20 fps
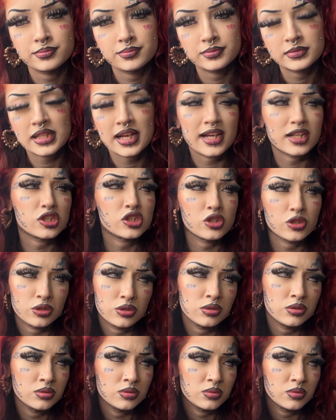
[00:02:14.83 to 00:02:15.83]
Like,
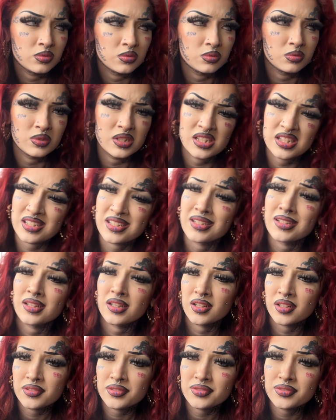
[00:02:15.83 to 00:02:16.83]
two wasn't
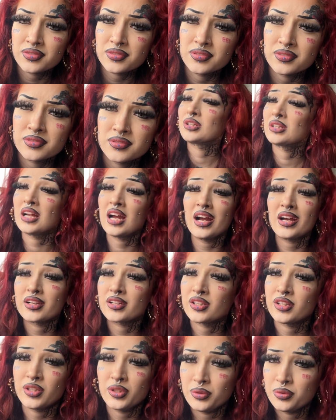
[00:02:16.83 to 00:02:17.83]
enough? Not
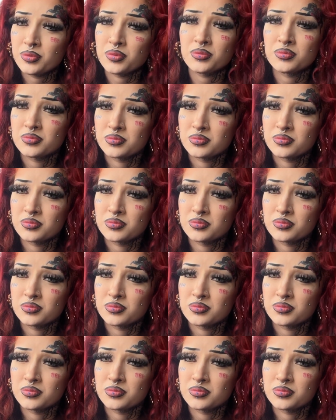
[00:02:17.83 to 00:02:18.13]
cute.